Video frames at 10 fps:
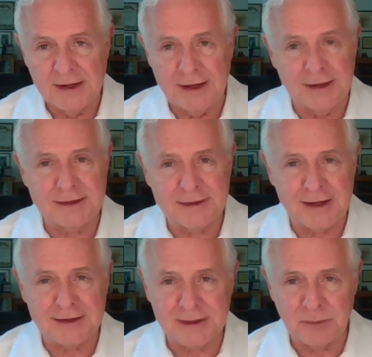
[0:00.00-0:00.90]
And it's
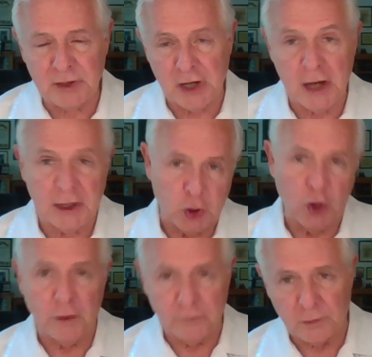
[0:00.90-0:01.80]
not simply a
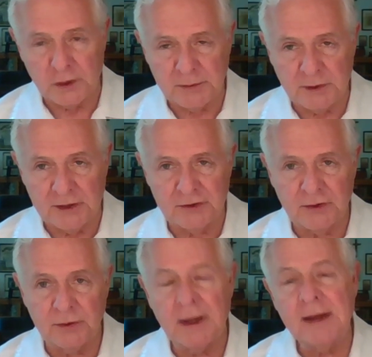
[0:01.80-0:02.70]
law enforcement issue.